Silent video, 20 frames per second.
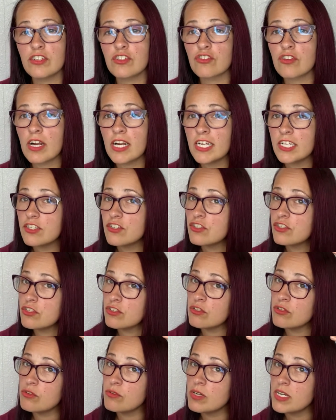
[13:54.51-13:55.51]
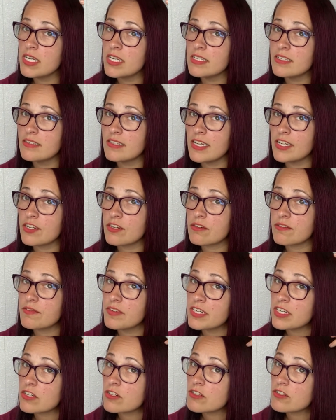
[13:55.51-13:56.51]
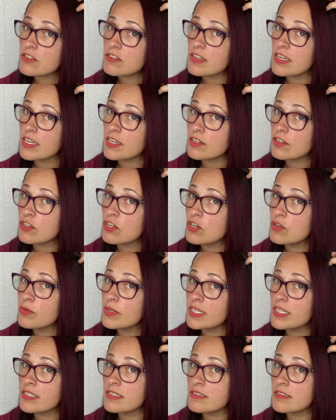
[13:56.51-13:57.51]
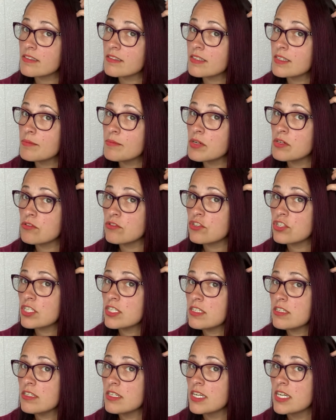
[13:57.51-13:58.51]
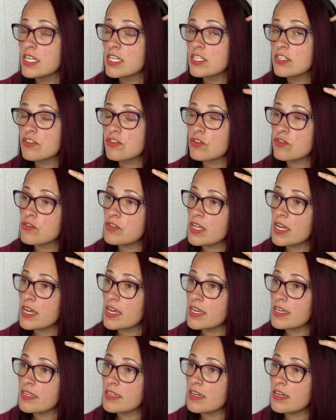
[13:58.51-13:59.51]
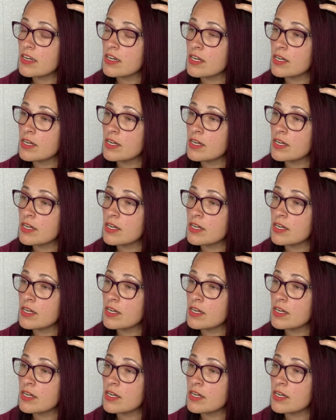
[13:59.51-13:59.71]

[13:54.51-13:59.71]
try to take your fingers and go in a Z motion so that